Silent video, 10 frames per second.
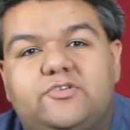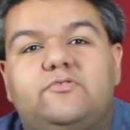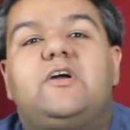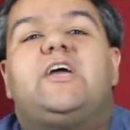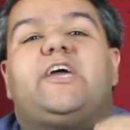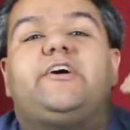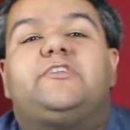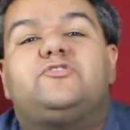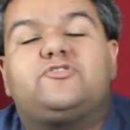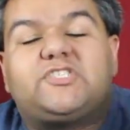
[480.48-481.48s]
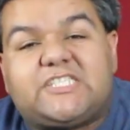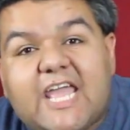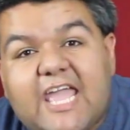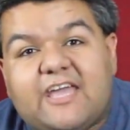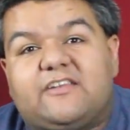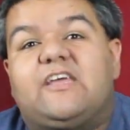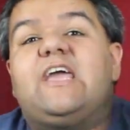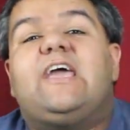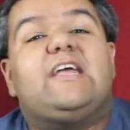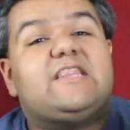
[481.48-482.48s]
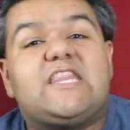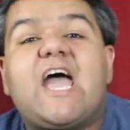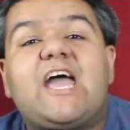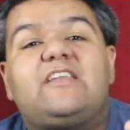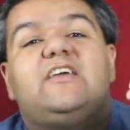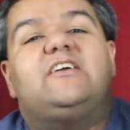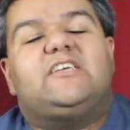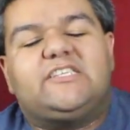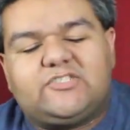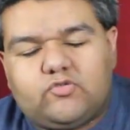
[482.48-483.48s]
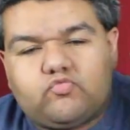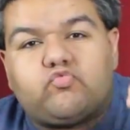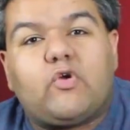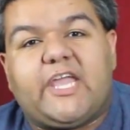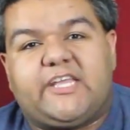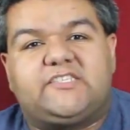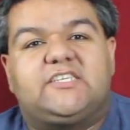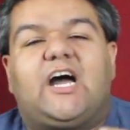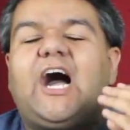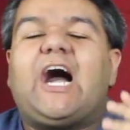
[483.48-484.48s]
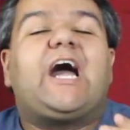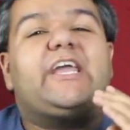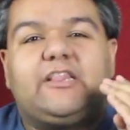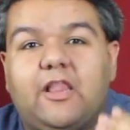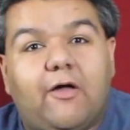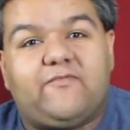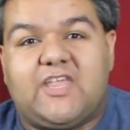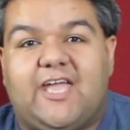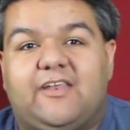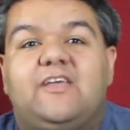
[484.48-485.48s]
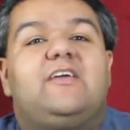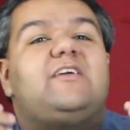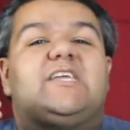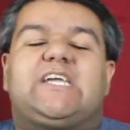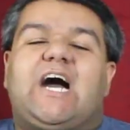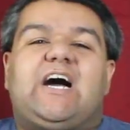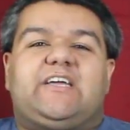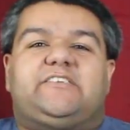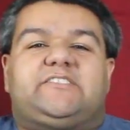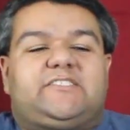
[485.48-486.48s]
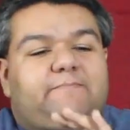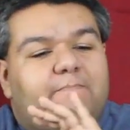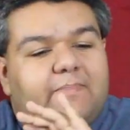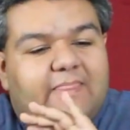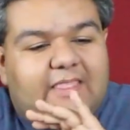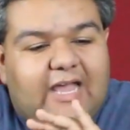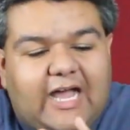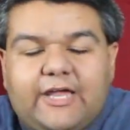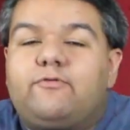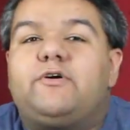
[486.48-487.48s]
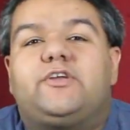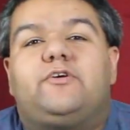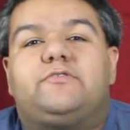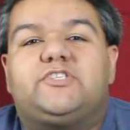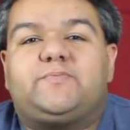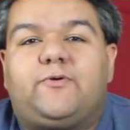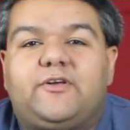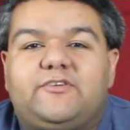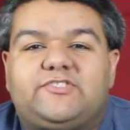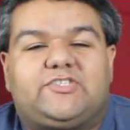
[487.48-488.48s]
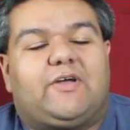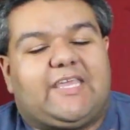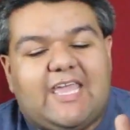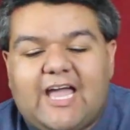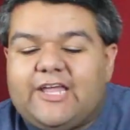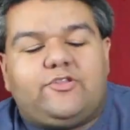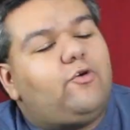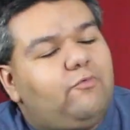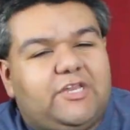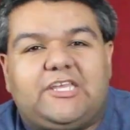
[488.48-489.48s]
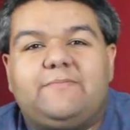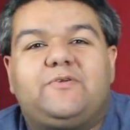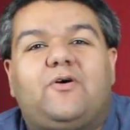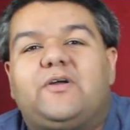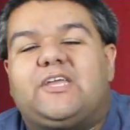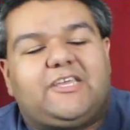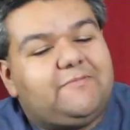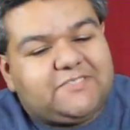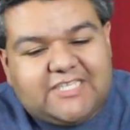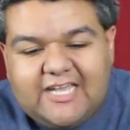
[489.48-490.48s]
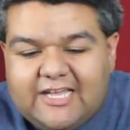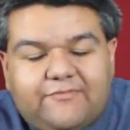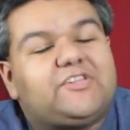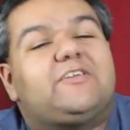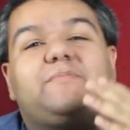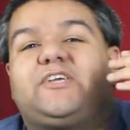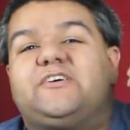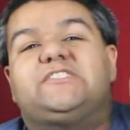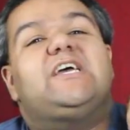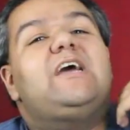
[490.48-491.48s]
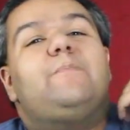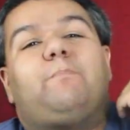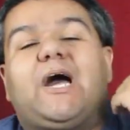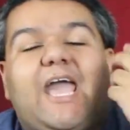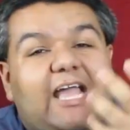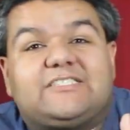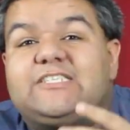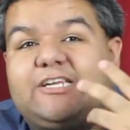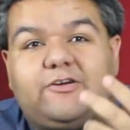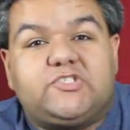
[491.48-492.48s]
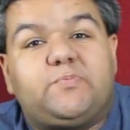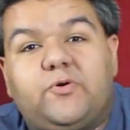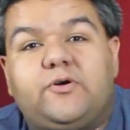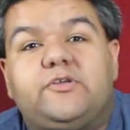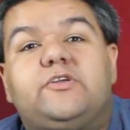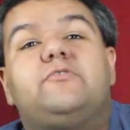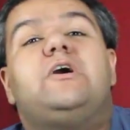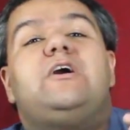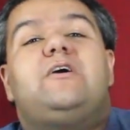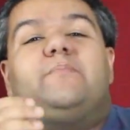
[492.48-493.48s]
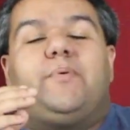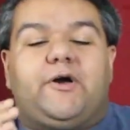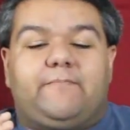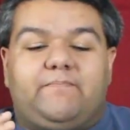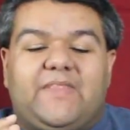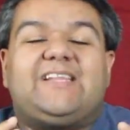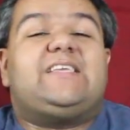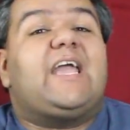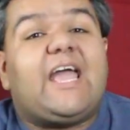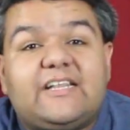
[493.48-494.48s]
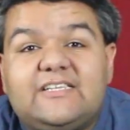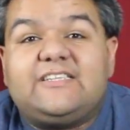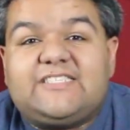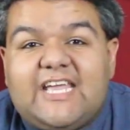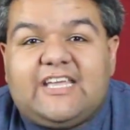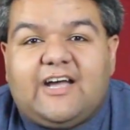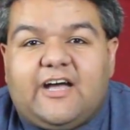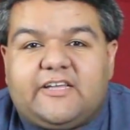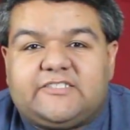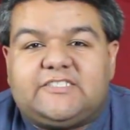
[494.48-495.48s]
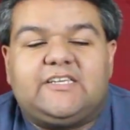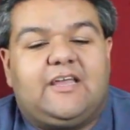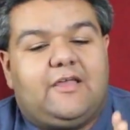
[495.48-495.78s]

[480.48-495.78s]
to and understand. And that is great. I love that. Guys, I don't want to go into spoilers, so I don't want to keep going and keep saying everything because by accident I'll spoil you. But at the end of the day, guys,